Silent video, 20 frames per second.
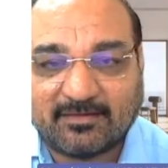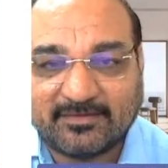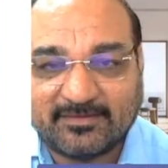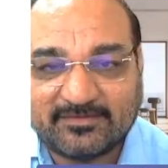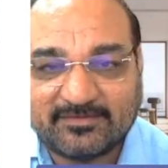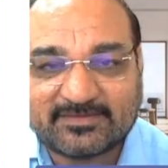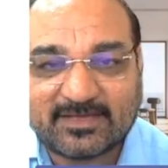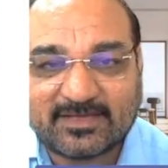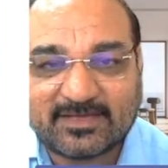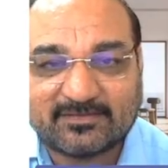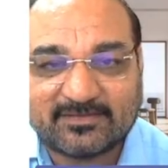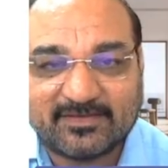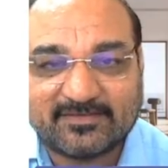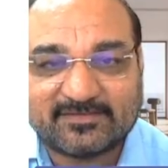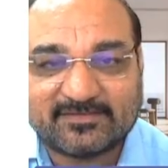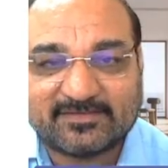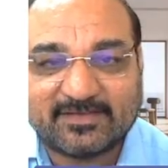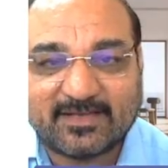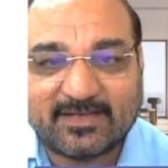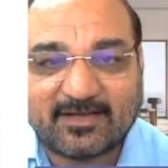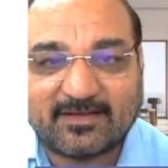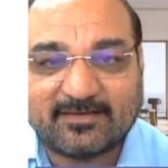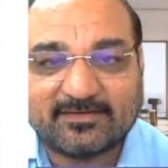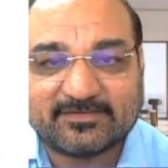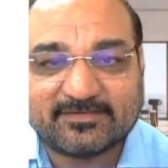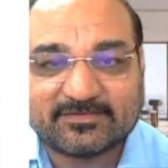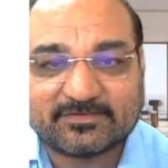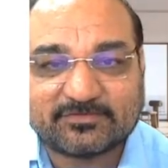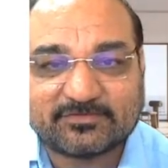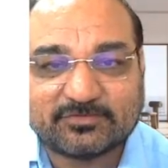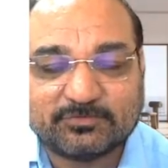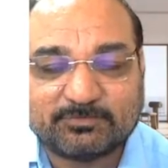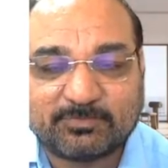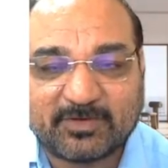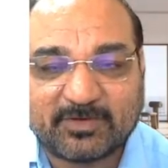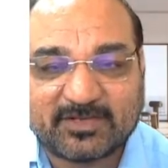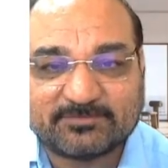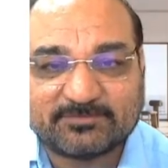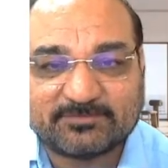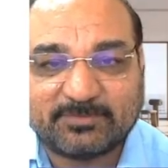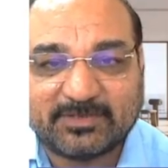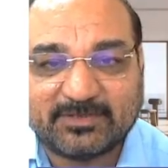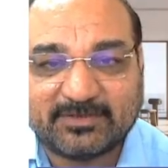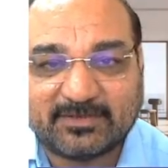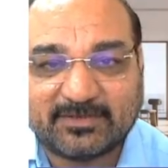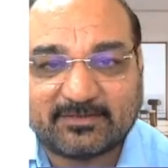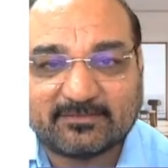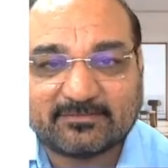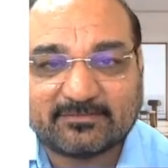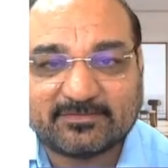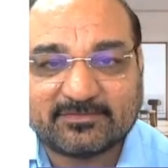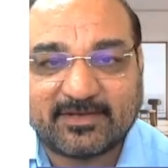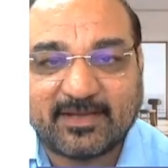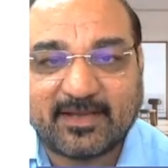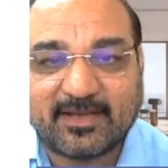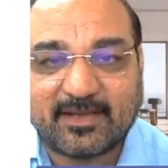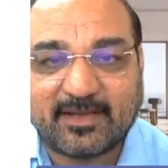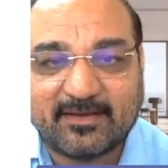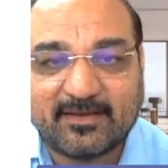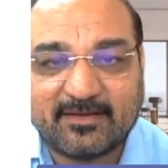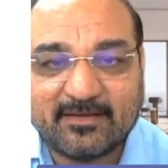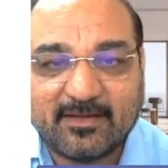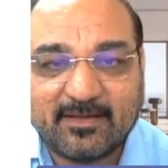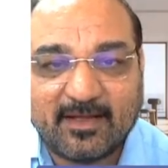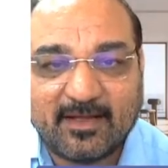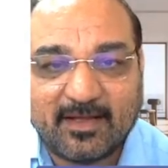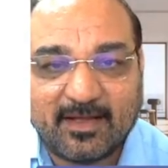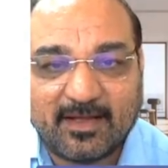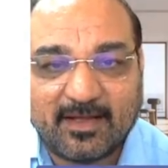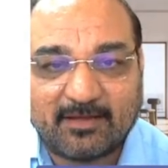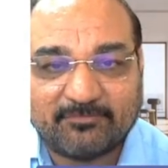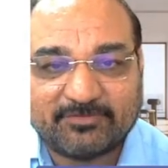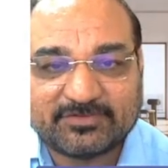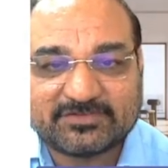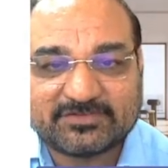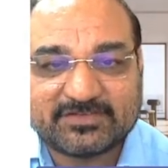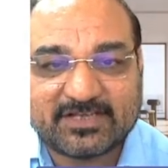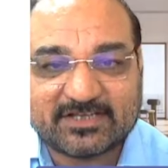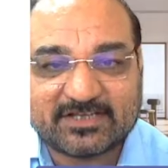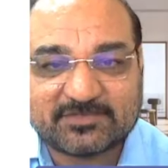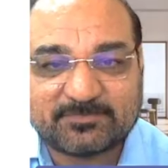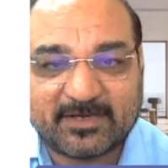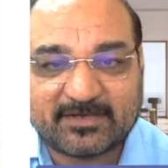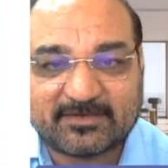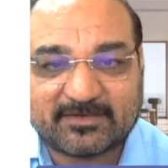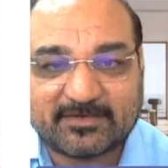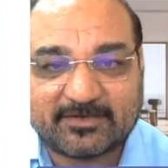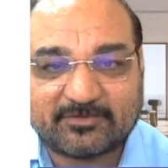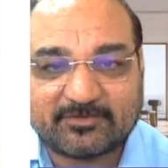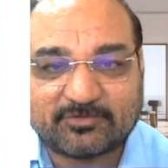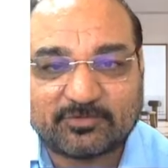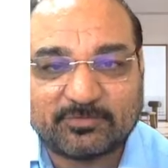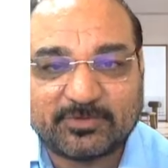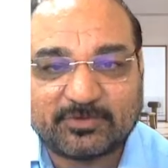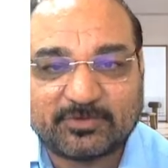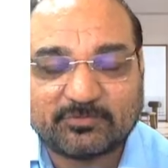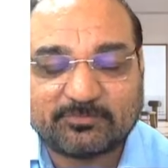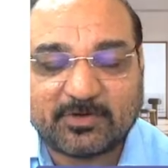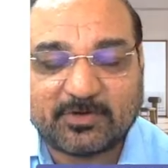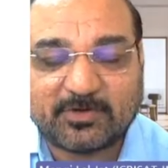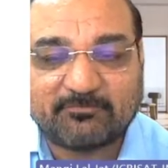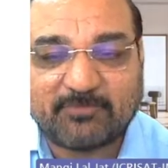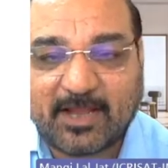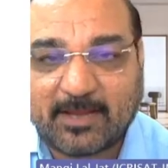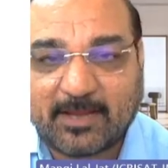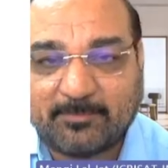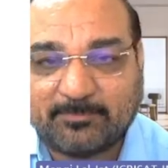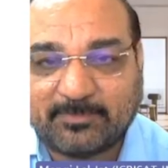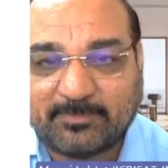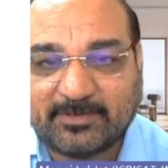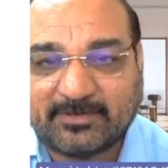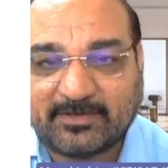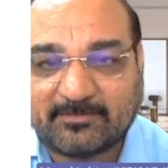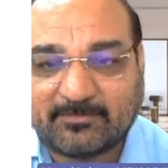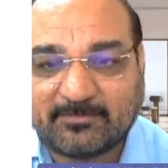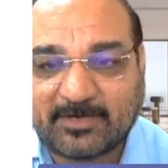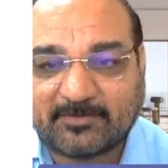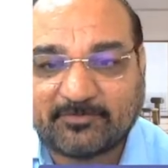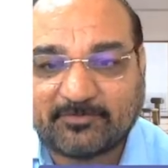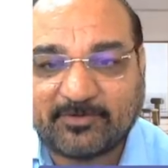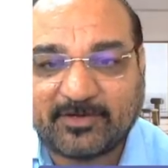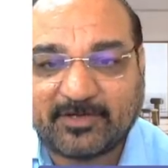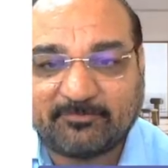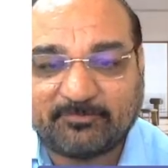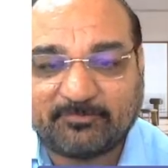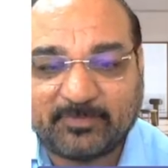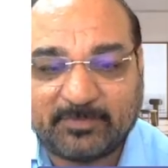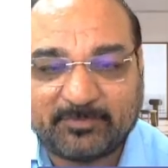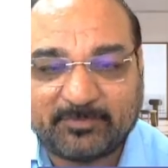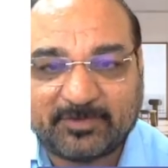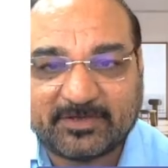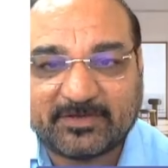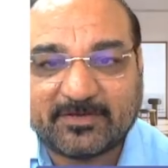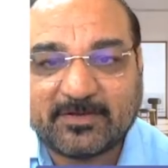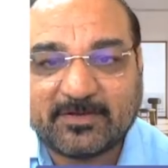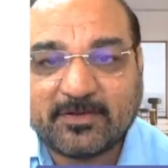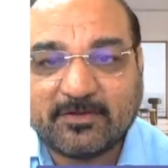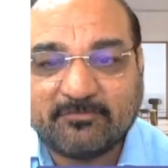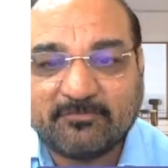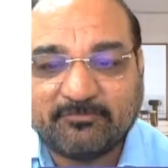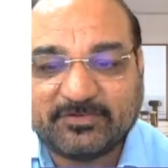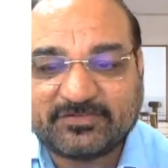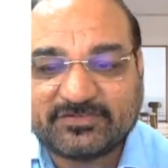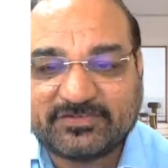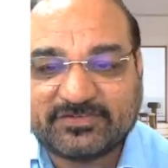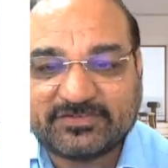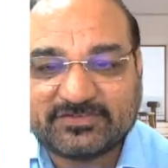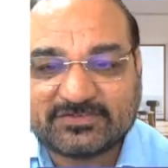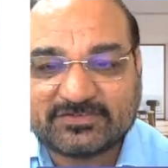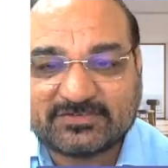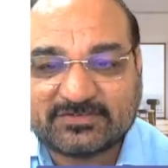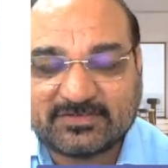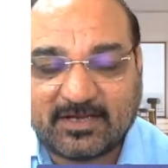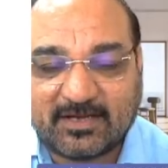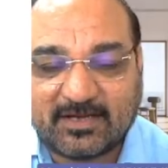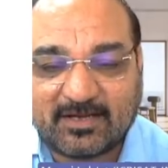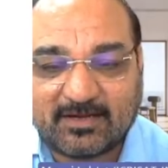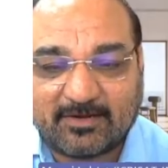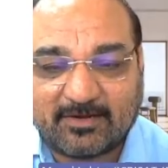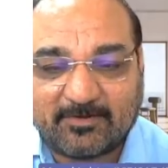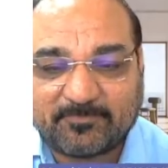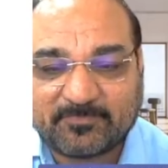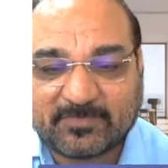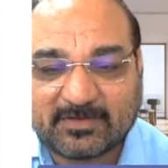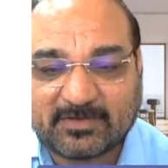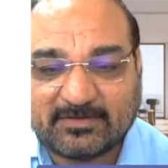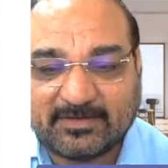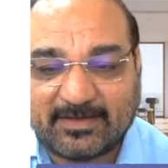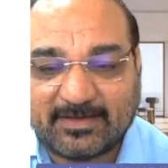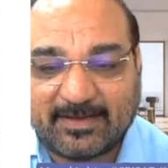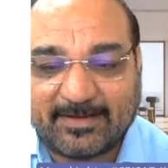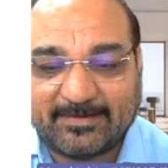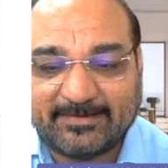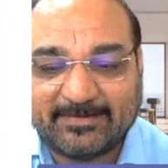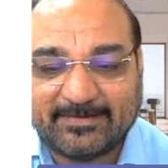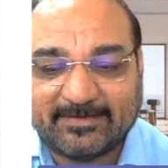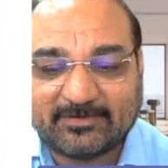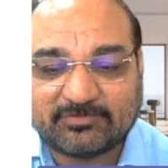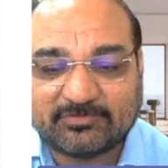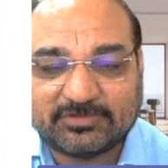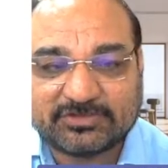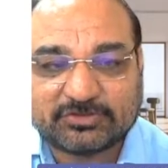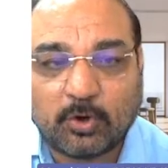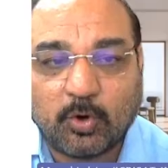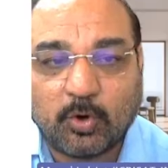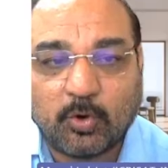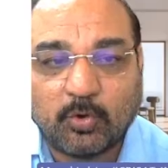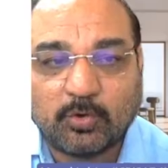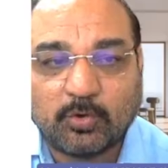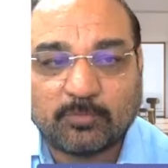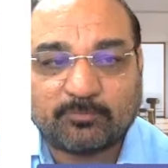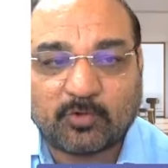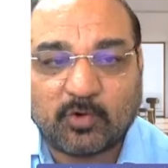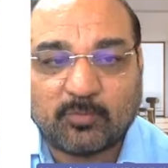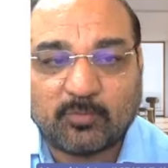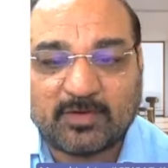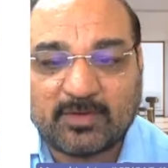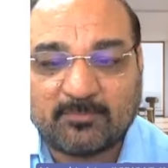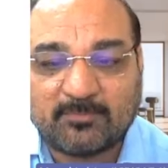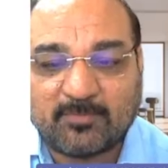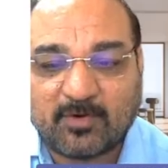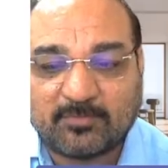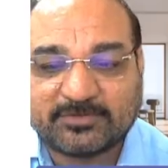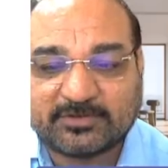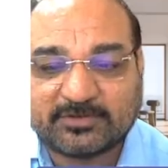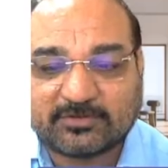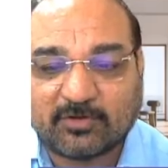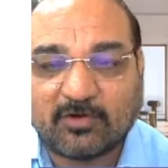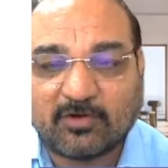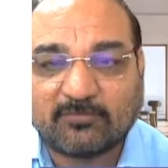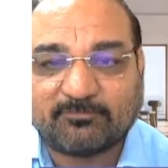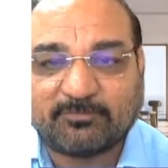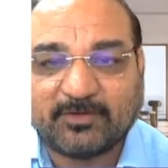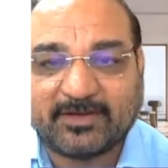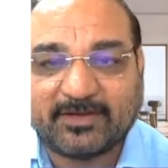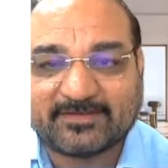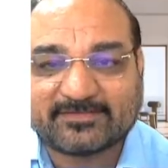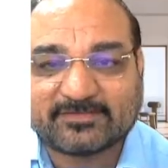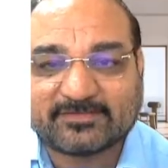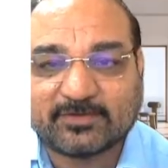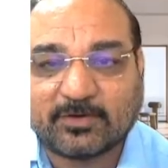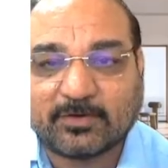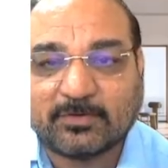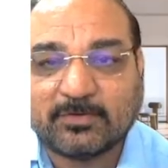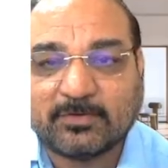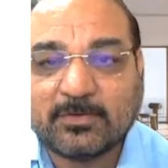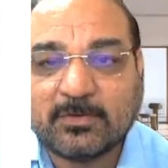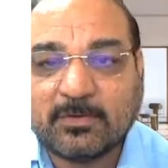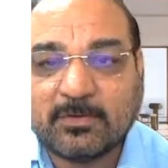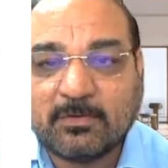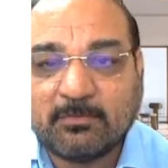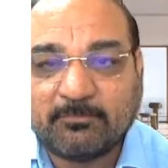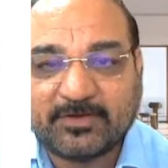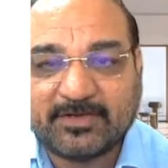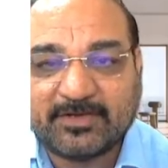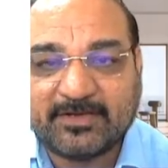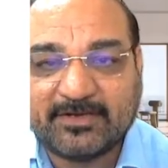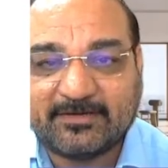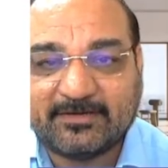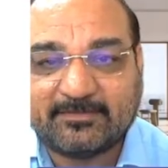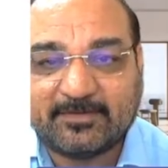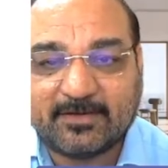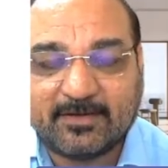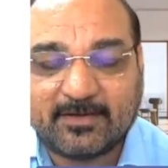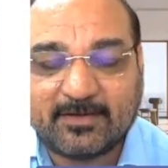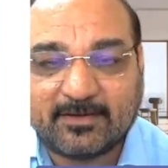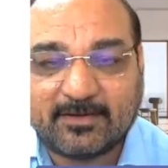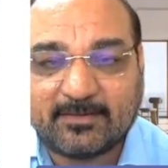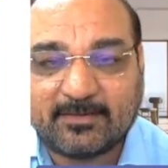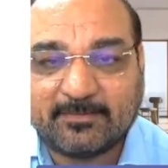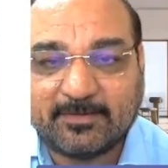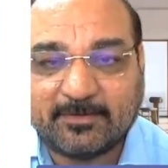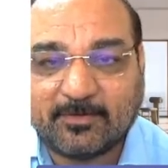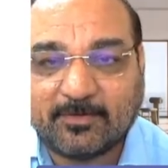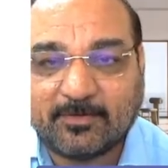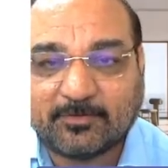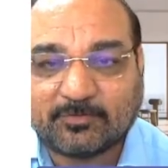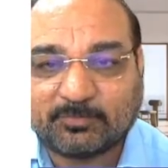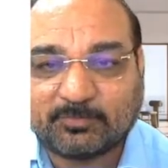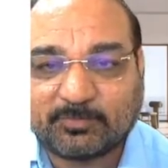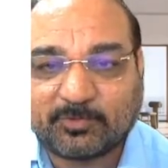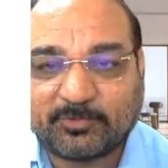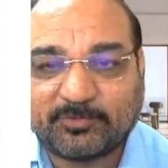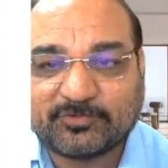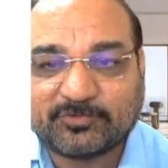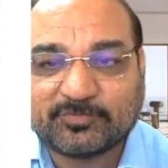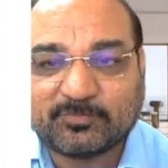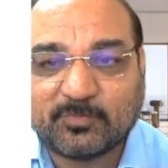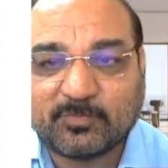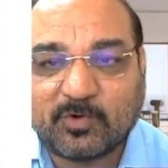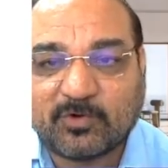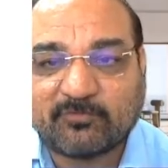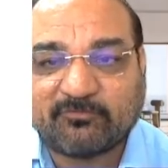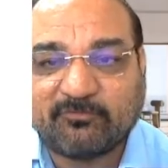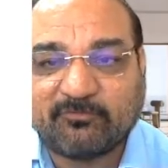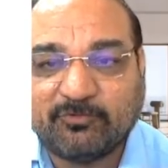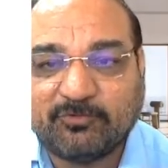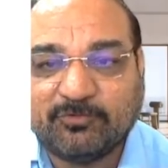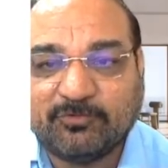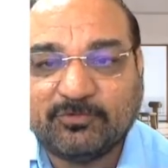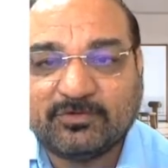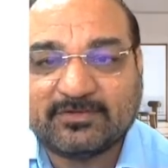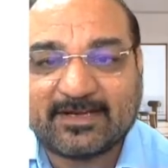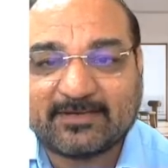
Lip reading: in South Asia, it's a 2 plus billion today, which is expected to be 2.5 billion by 2050, which is adding to this whole problem of the conflict. So we need, to produce more food.